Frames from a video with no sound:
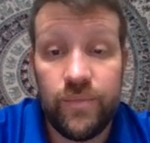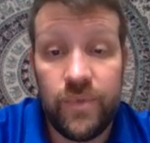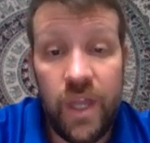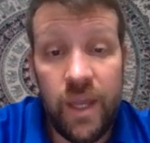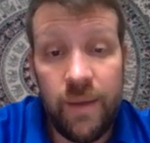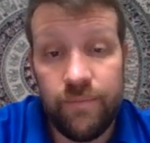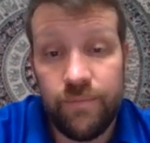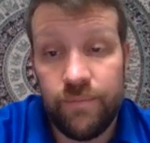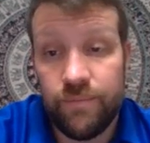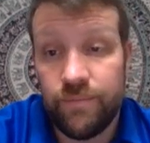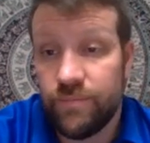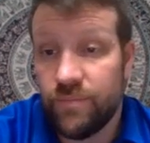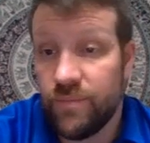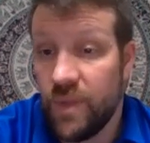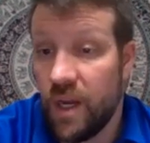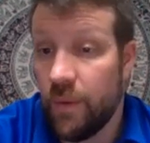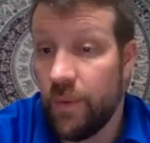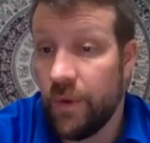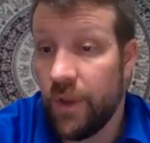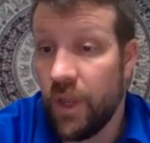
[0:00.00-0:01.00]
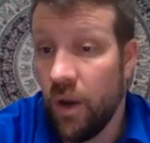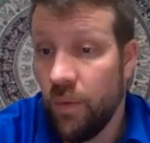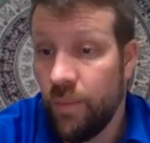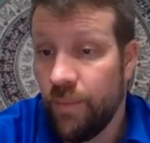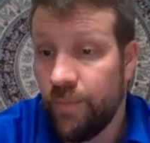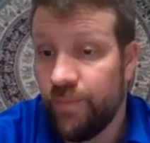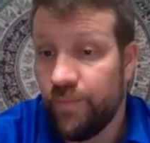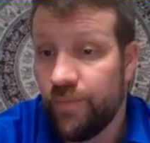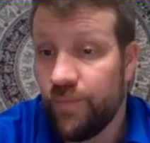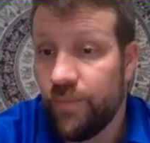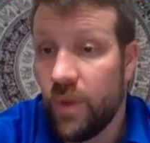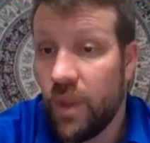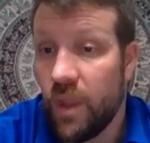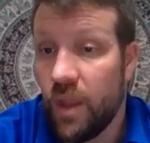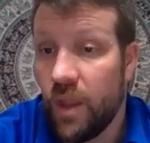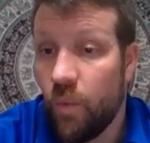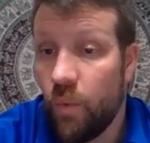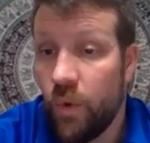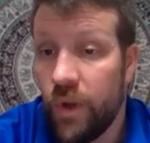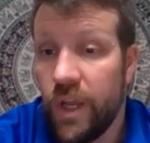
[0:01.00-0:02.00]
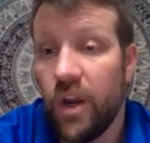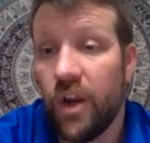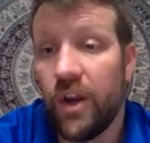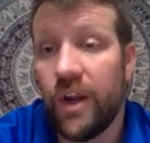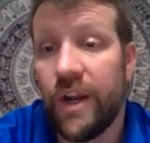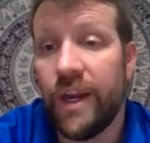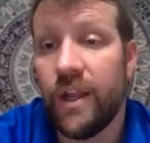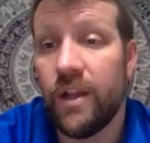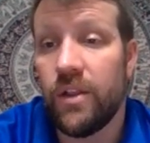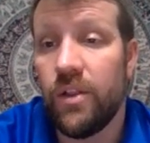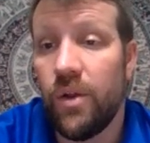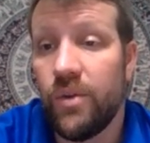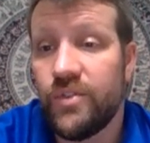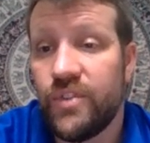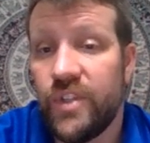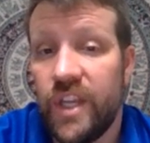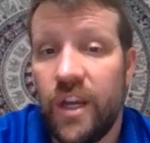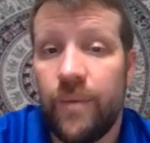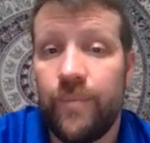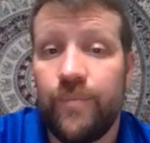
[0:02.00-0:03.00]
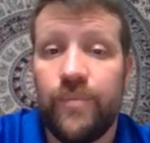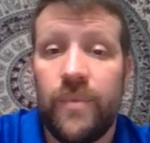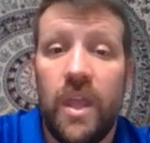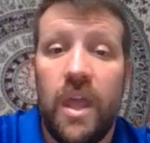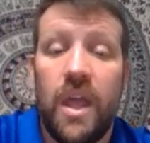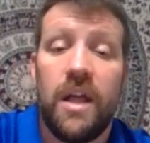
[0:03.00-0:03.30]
yeah, there we go. We are getting close here.